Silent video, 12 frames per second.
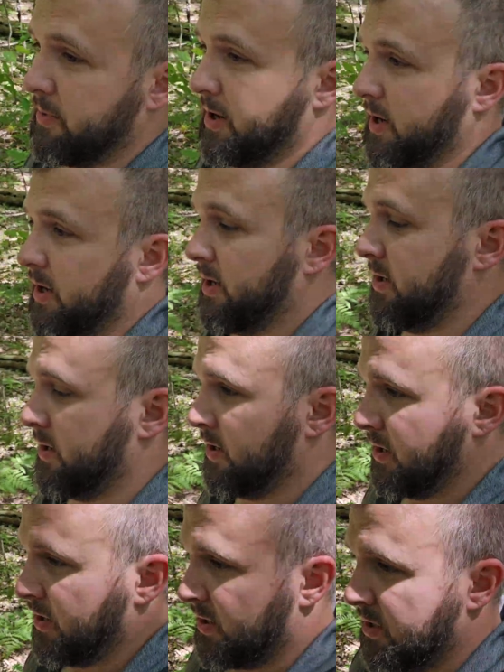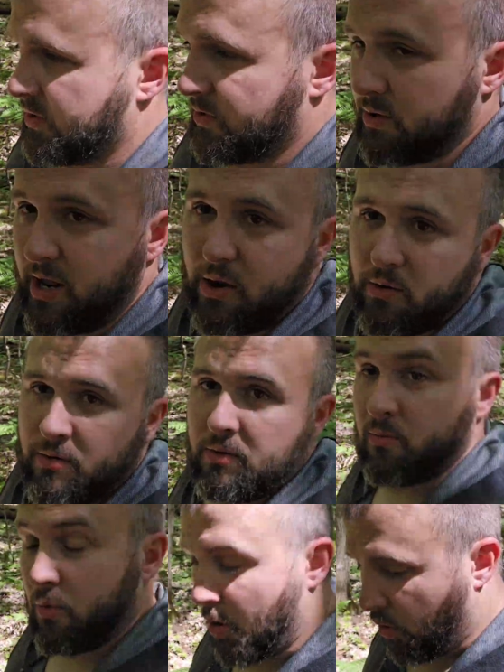but so now
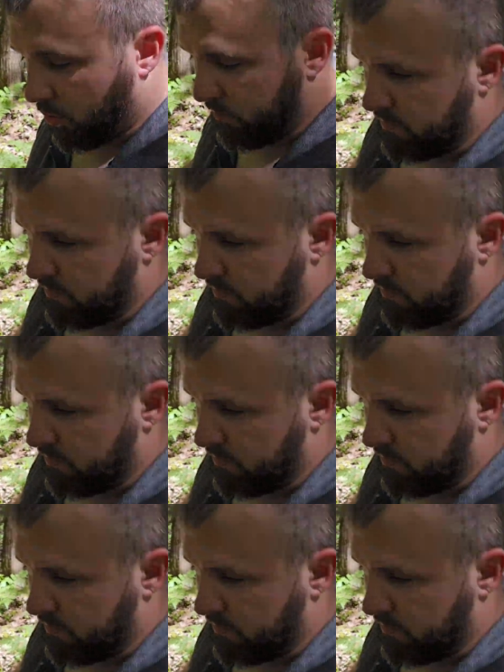we're home.